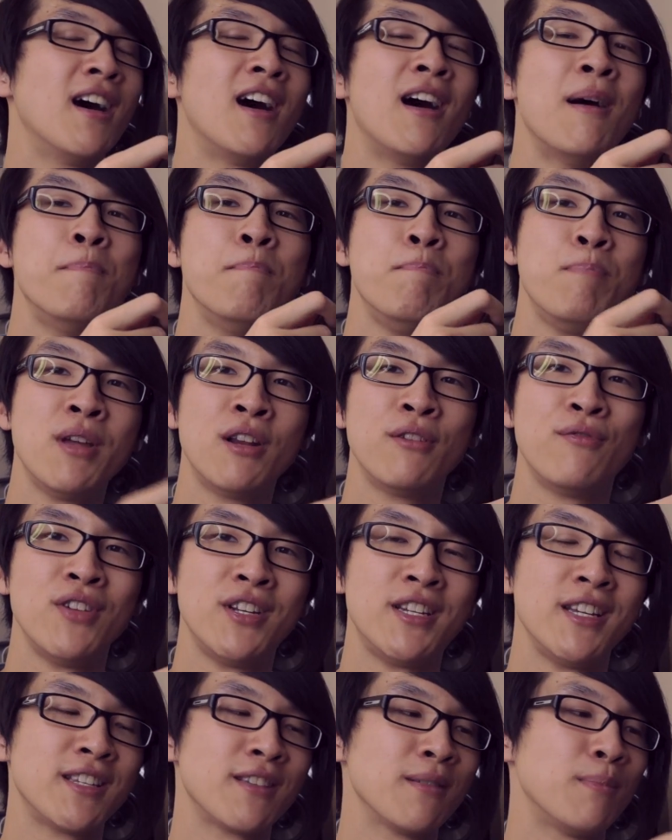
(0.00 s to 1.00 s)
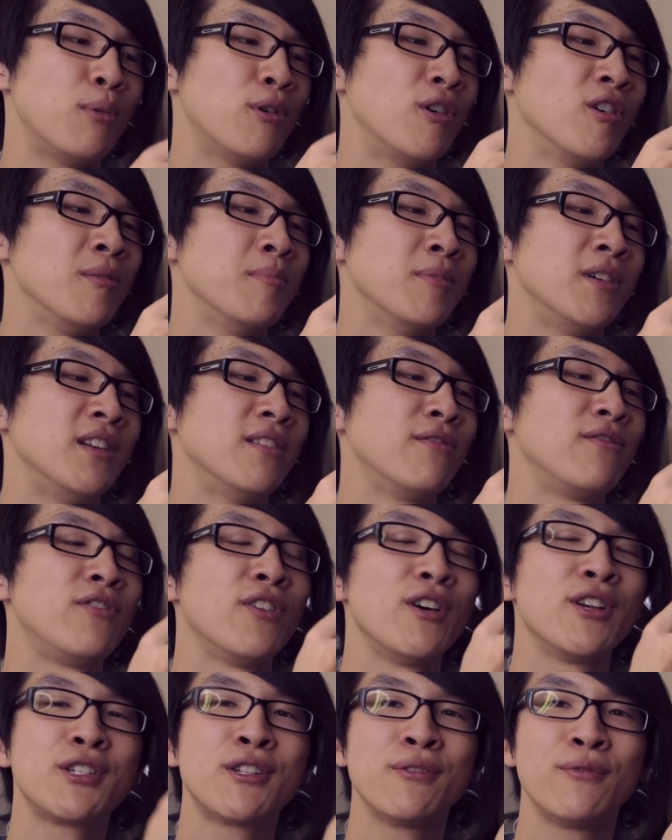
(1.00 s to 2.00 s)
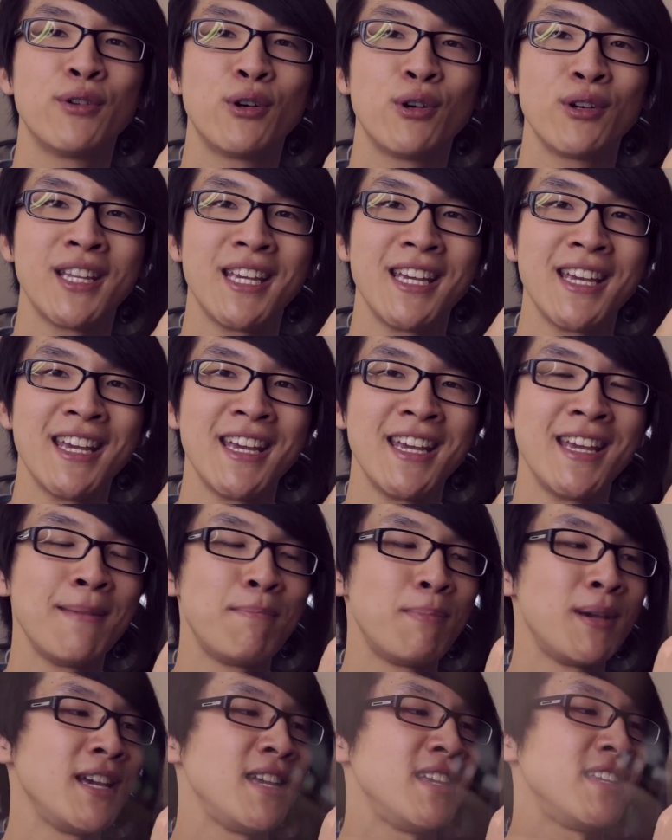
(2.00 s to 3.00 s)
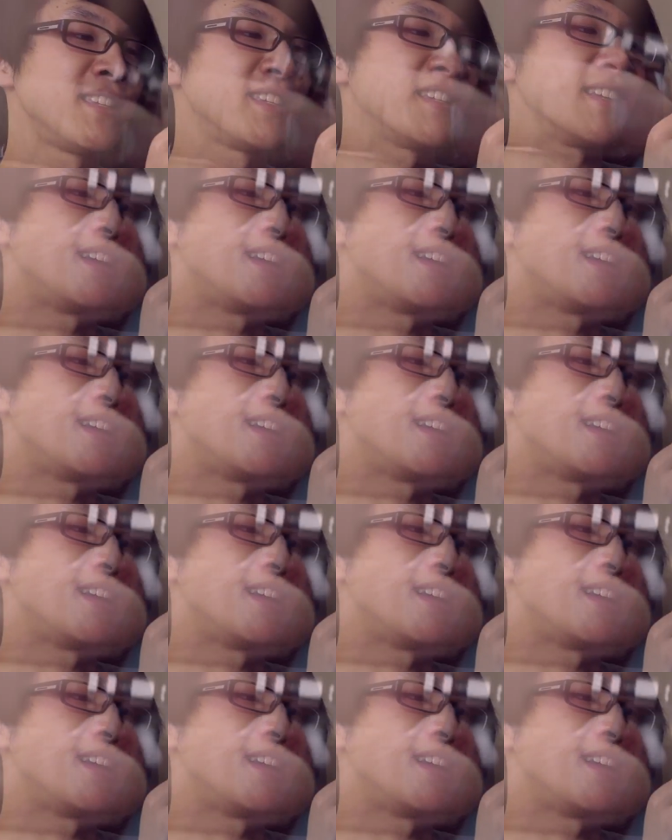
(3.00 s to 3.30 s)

a bit of a disappointment. First of all, the earpiece,